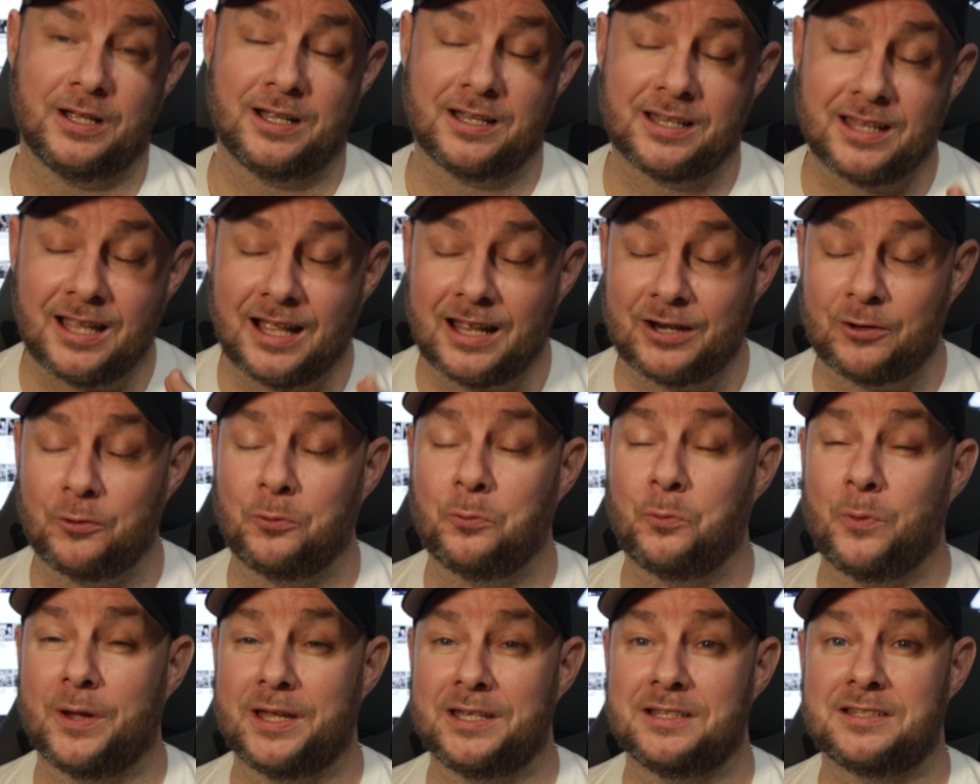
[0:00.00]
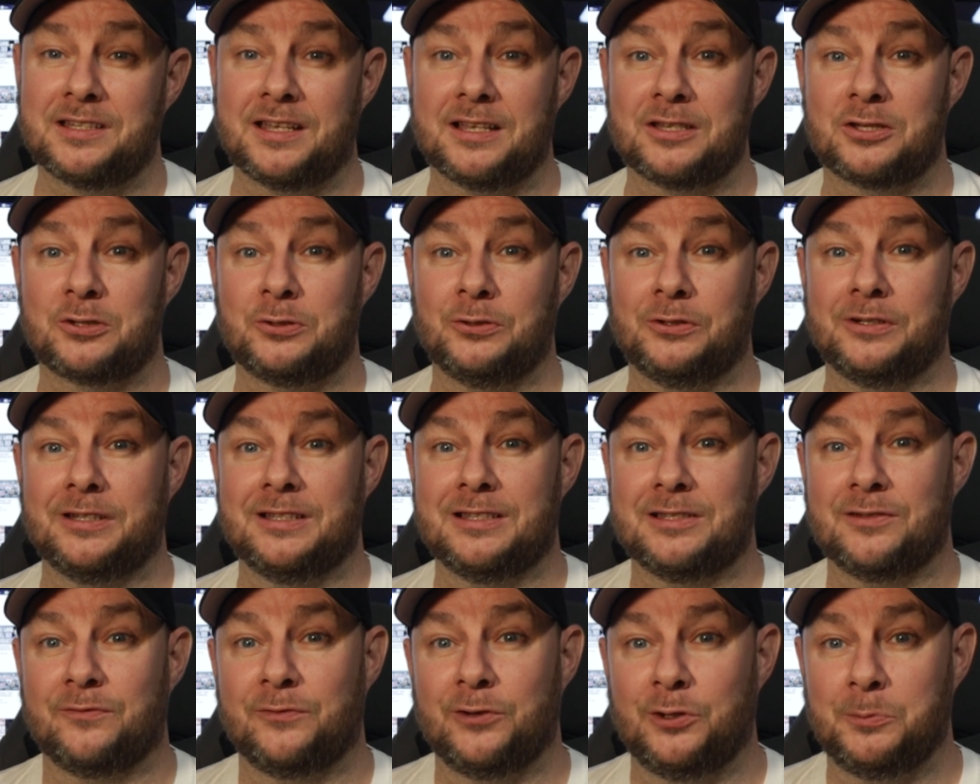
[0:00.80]
I cannot wait to get stuck
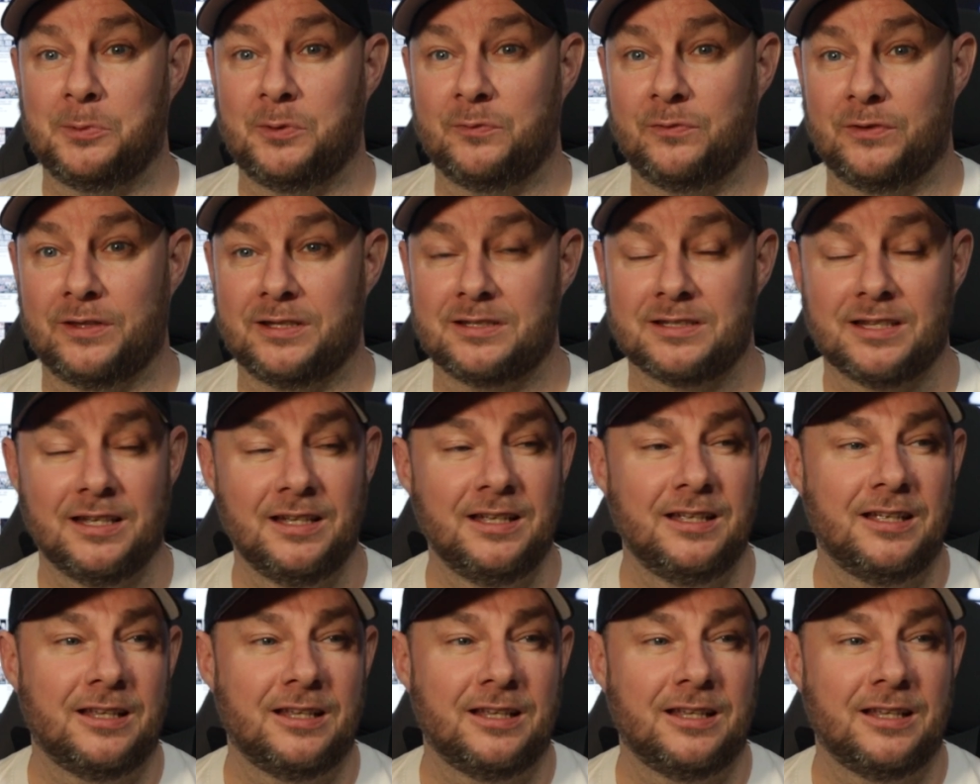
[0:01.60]
into filming for this.